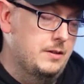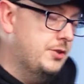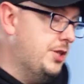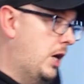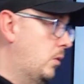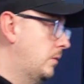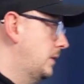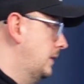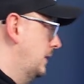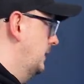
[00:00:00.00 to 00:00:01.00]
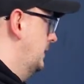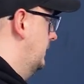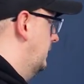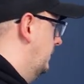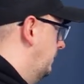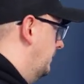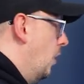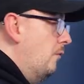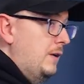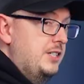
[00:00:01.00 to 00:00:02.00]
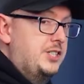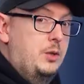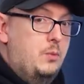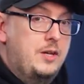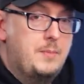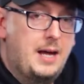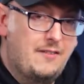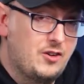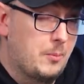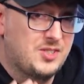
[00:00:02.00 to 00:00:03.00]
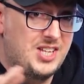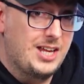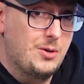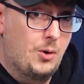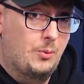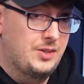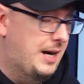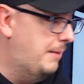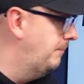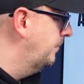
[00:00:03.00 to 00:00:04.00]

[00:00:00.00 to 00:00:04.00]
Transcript: So hopefully you're still with me. I haven't upset you all with that.